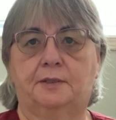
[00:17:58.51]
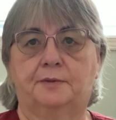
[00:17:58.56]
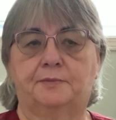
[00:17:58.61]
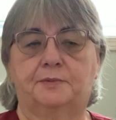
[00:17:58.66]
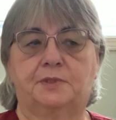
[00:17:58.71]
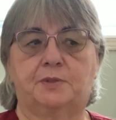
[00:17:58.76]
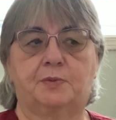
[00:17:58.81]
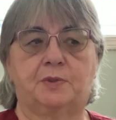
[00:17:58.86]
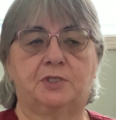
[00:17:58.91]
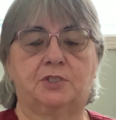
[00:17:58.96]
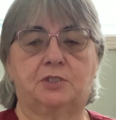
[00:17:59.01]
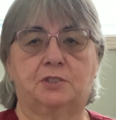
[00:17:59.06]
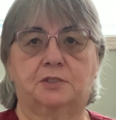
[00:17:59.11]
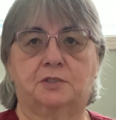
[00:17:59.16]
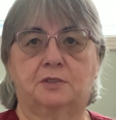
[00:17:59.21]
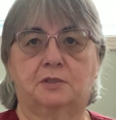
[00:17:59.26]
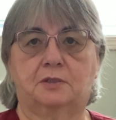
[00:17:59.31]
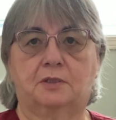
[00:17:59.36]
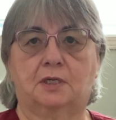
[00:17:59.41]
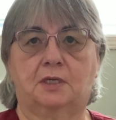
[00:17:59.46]
especially
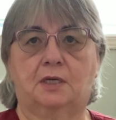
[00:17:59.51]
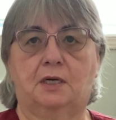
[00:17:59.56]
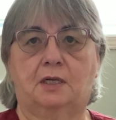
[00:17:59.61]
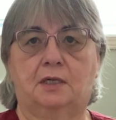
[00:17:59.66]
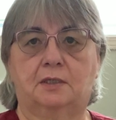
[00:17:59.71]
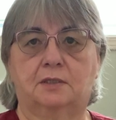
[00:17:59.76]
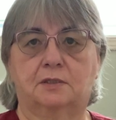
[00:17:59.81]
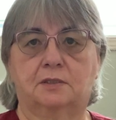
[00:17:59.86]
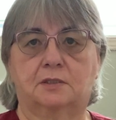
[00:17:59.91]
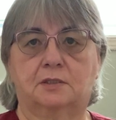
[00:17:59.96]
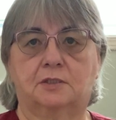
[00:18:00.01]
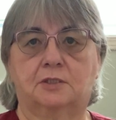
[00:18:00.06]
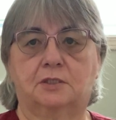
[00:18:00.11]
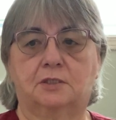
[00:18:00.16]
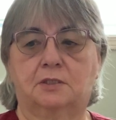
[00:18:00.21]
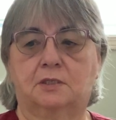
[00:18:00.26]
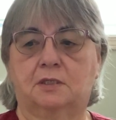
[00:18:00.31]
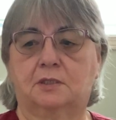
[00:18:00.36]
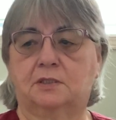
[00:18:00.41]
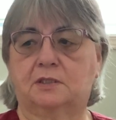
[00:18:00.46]
certain colors, and
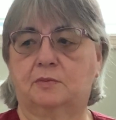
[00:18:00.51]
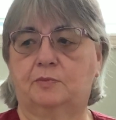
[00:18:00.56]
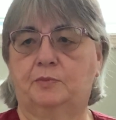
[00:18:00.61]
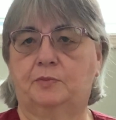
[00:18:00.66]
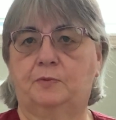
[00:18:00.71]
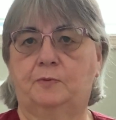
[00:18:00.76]
she's got some